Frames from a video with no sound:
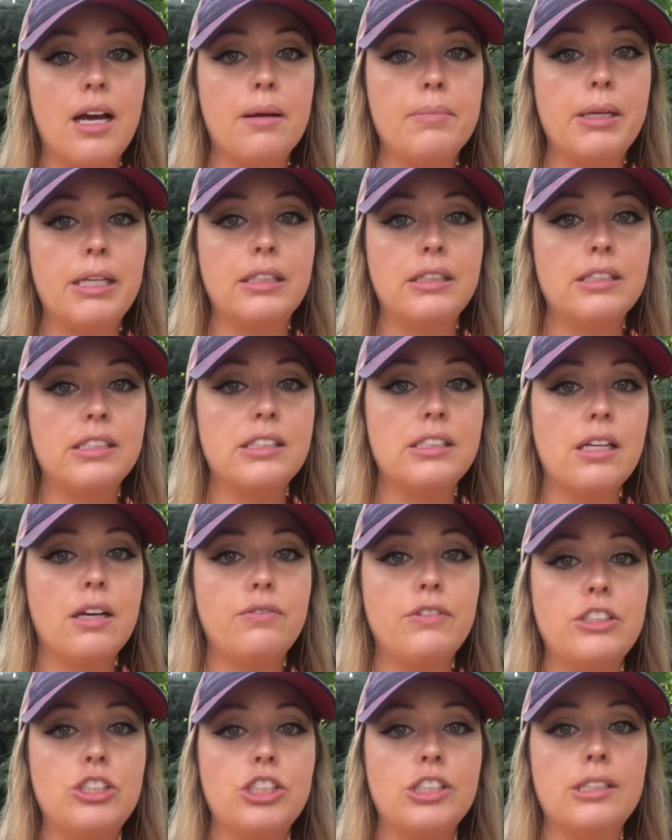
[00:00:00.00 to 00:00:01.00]
I mean, the
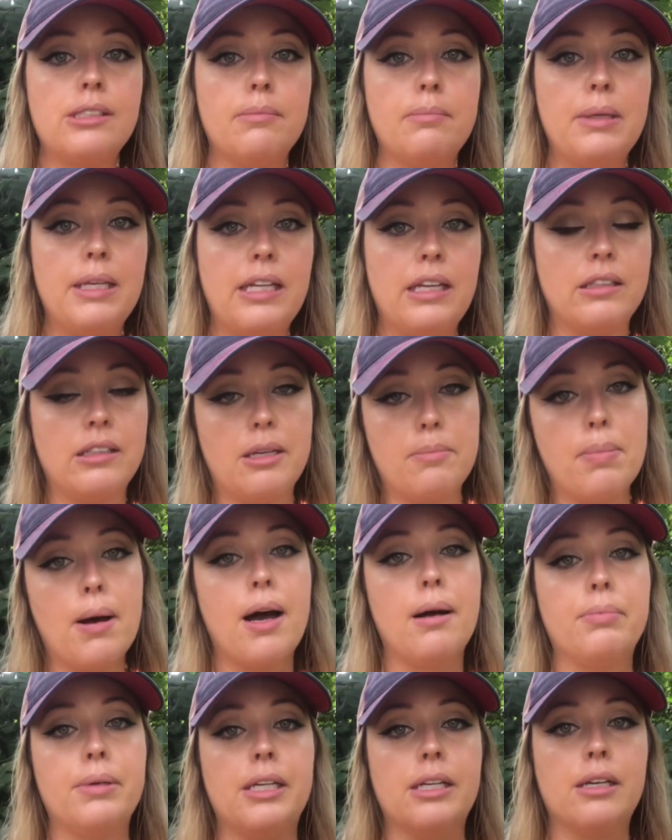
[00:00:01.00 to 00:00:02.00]
stuff is just immediately
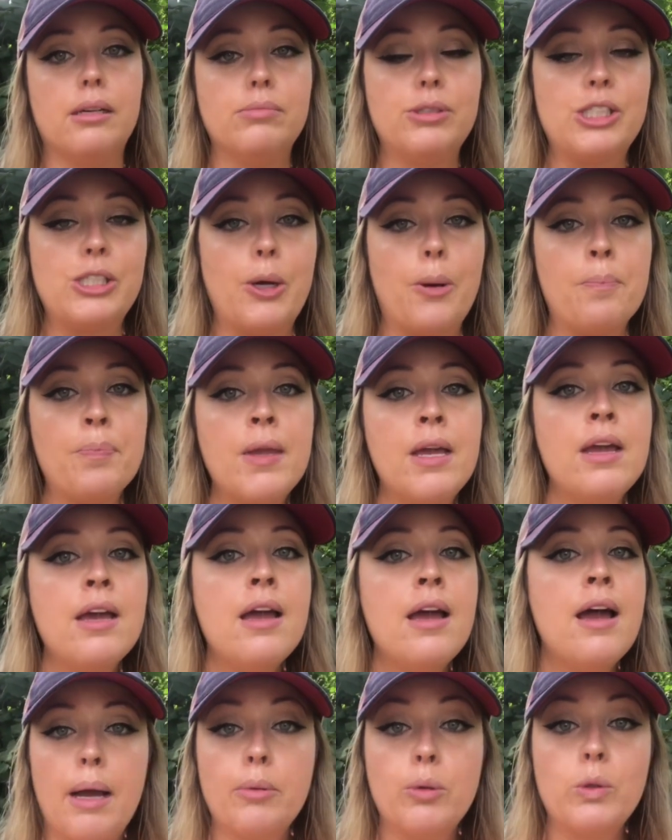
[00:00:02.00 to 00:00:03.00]
popping up. So
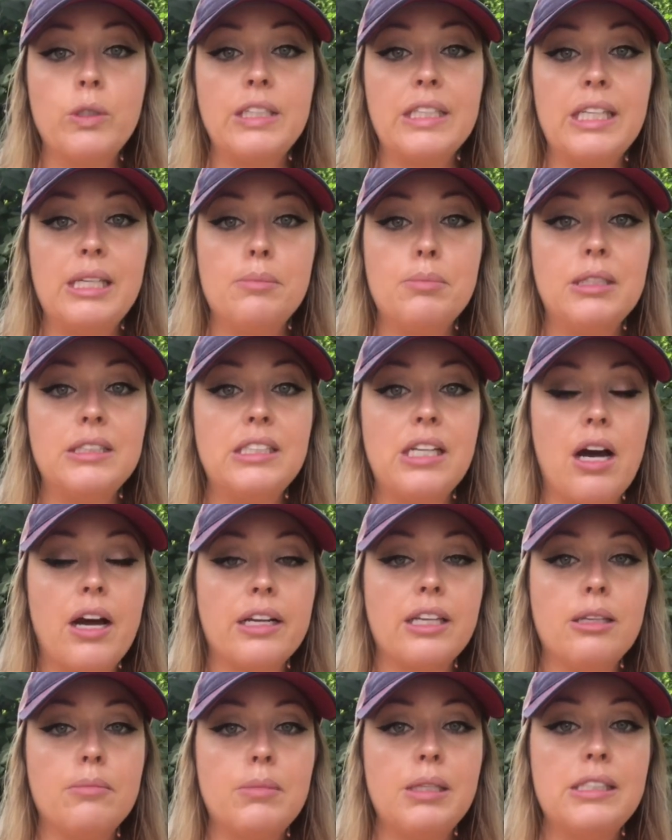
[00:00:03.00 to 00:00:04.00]
I'm going to keep
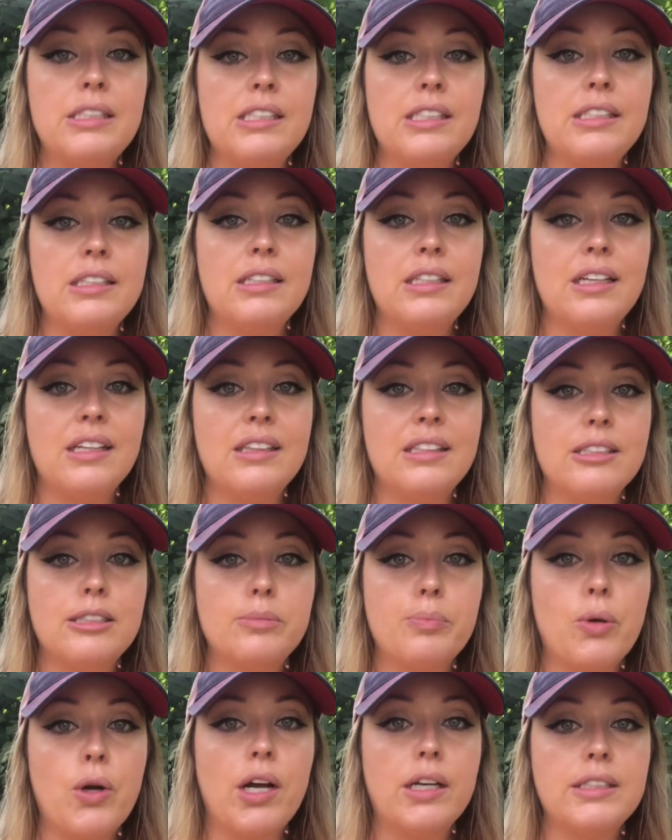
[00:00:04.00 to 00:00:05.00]
documenting this
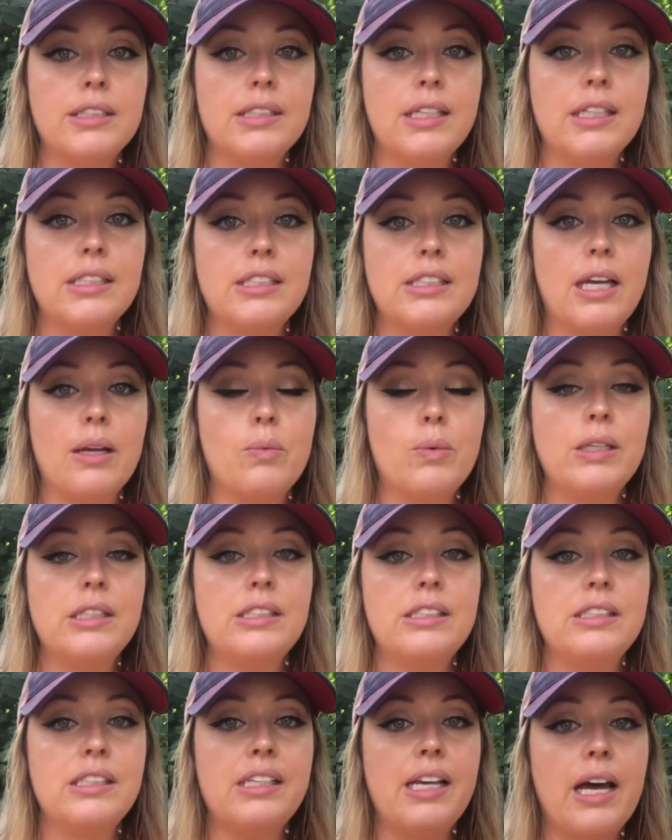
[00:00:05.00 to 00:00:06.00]
process. I want to
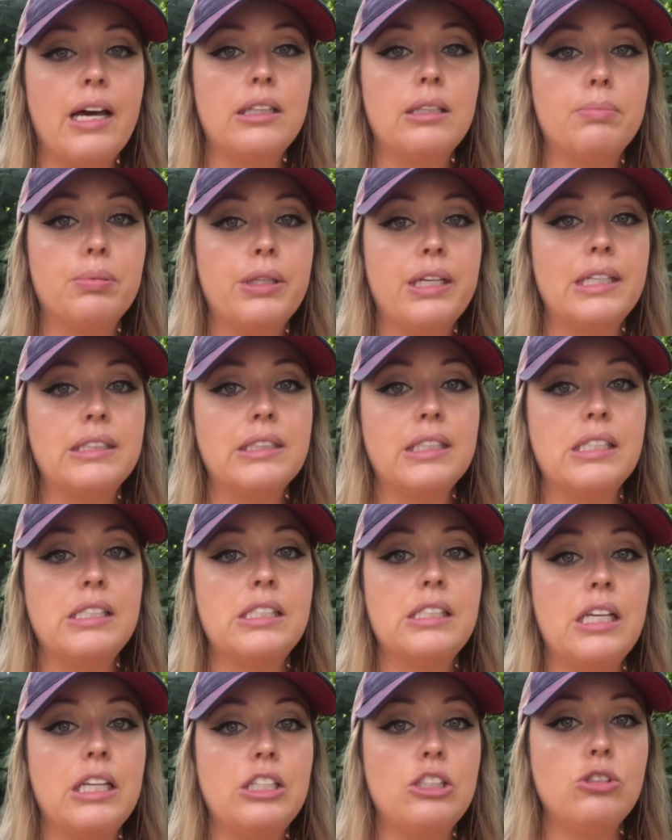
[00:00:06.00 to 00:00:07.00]
see how the plants
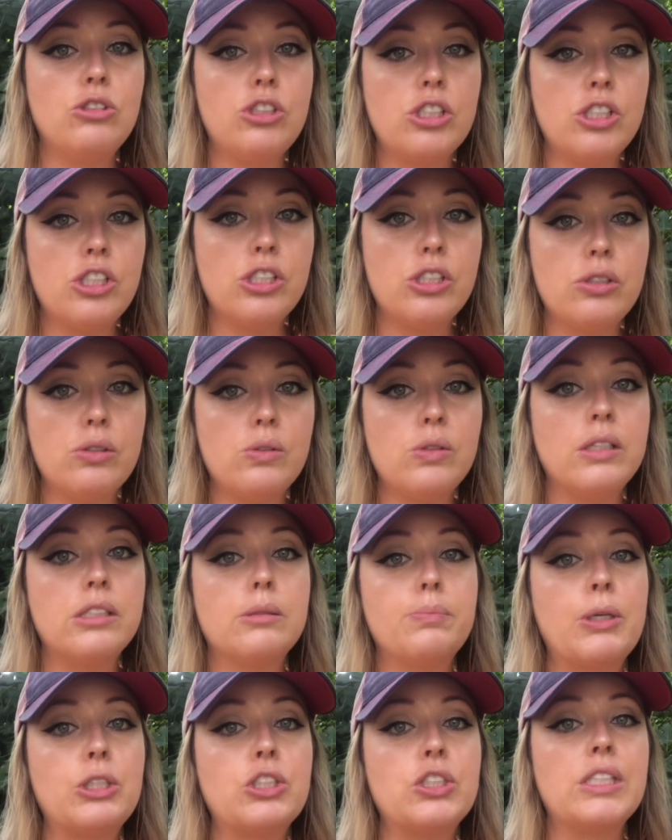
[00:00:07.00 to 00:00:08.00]
continue to do,
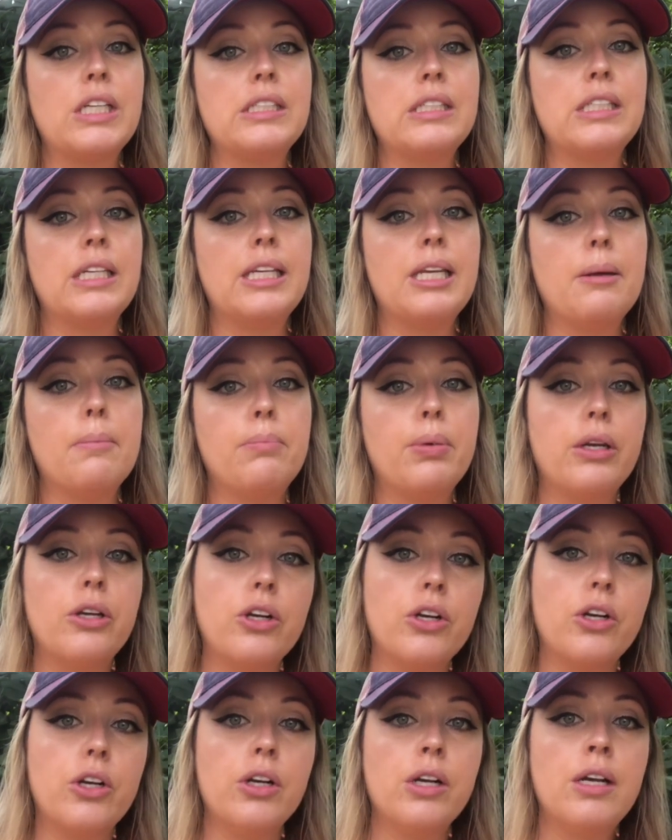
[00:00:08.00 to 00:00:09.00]
especially as they get
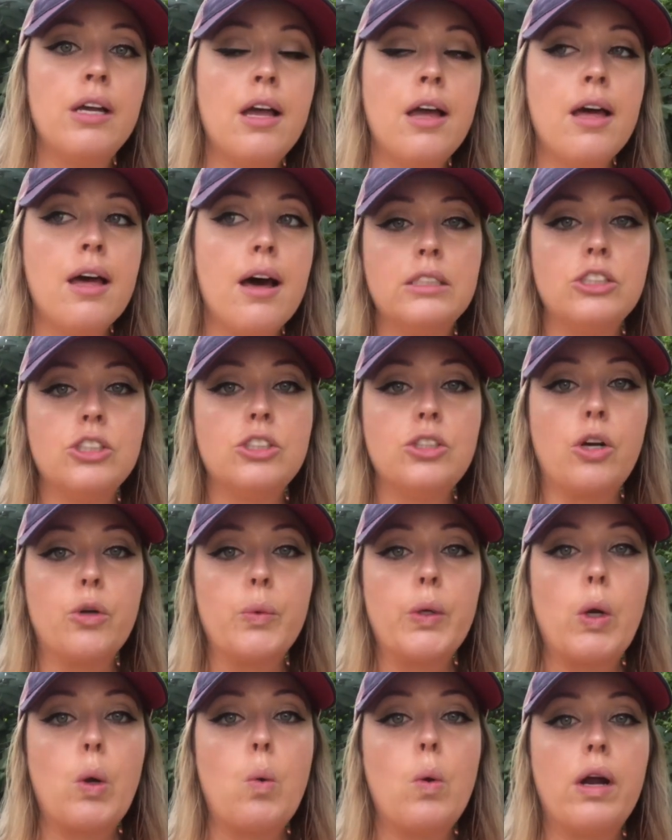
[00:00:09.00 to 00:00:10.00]
bigger,
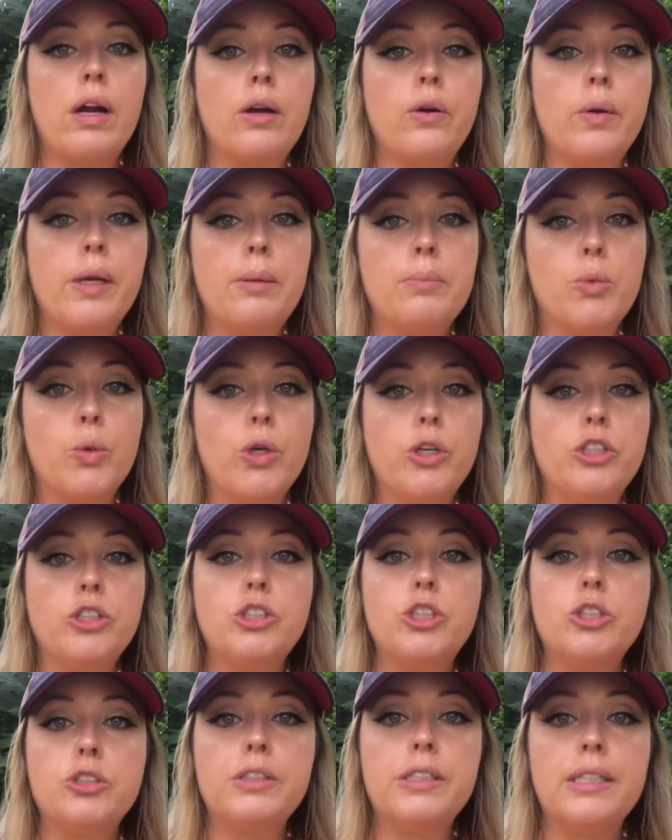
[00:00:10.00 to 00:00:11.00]
start requiring more
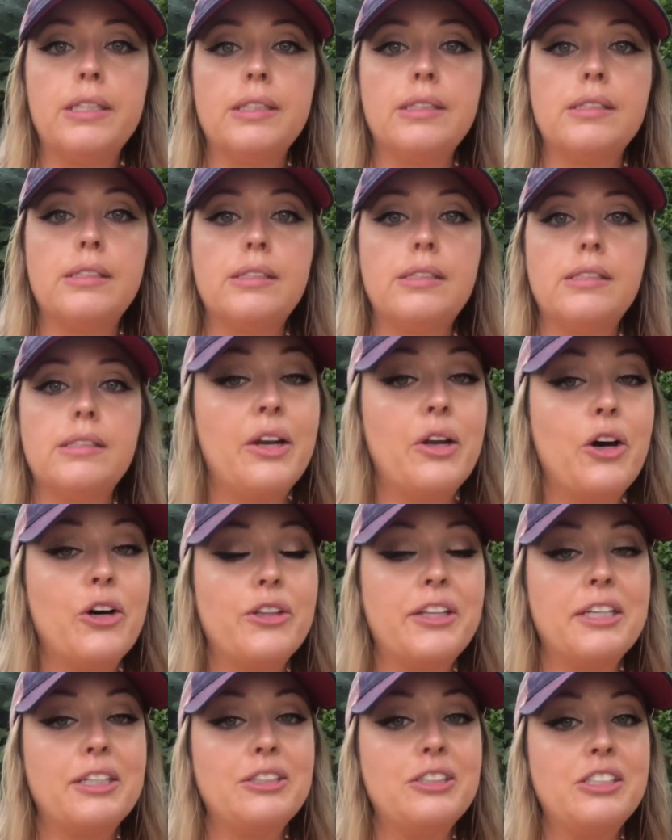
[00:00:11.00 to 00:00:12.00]
nutrients and
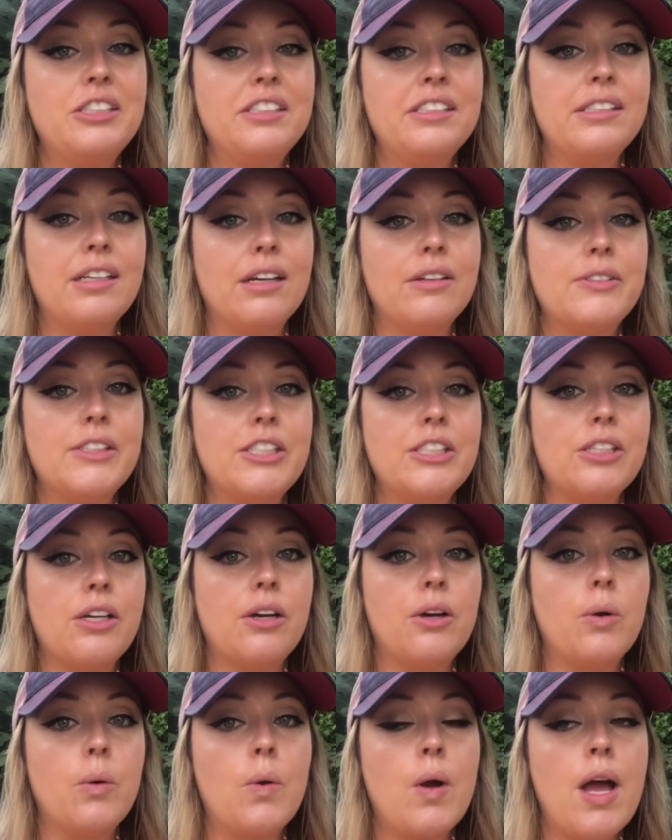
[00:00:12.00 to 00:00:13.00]
all that good stuff.
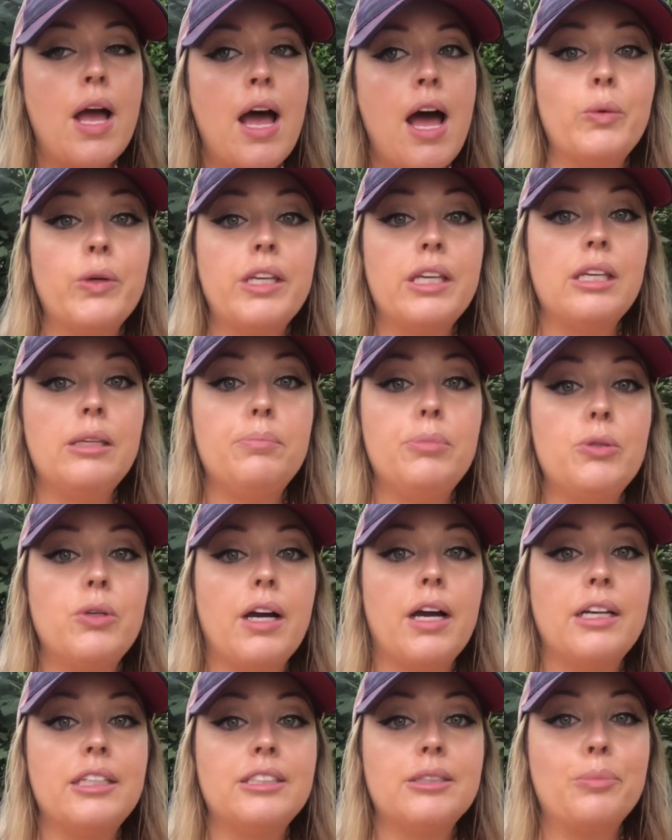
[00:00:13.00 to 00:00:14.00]
So I will keep you
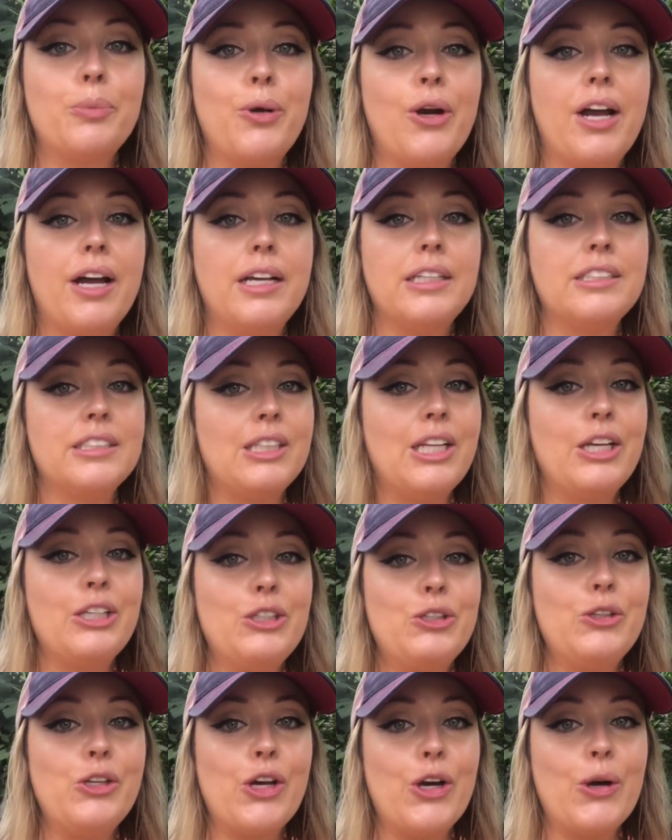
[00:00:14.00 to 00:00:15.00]
guys apprised, let
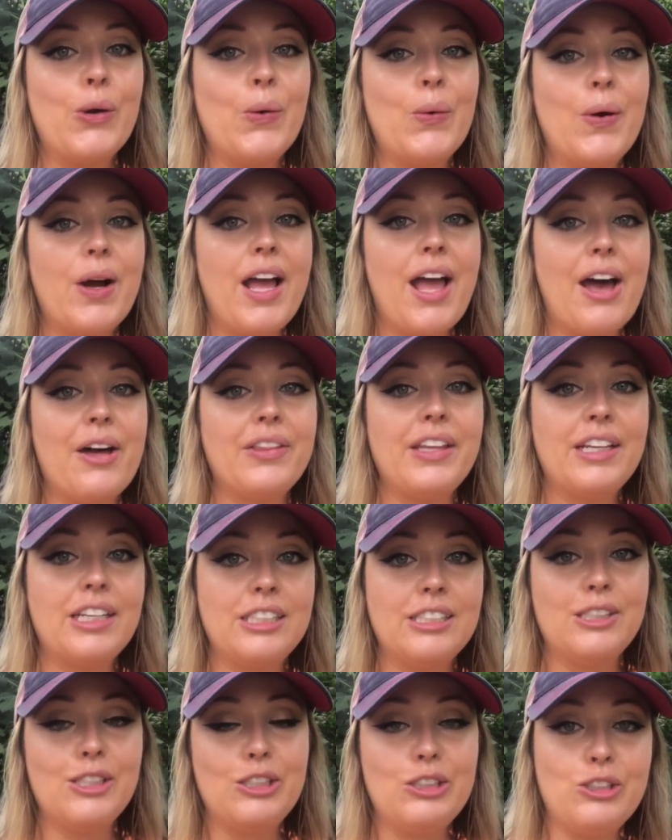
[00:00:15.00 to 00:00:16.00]
you know how they
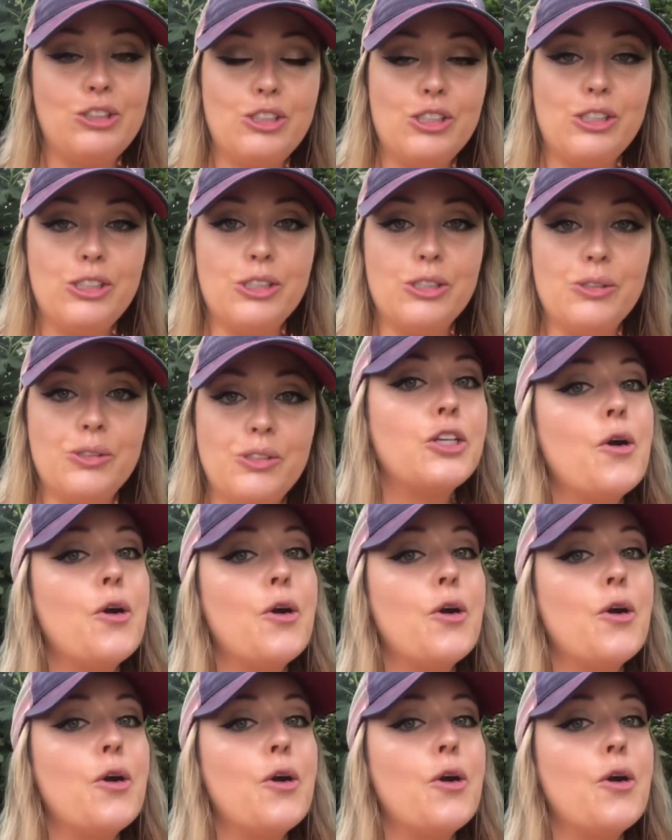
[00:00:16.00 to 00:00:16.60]
continue to do.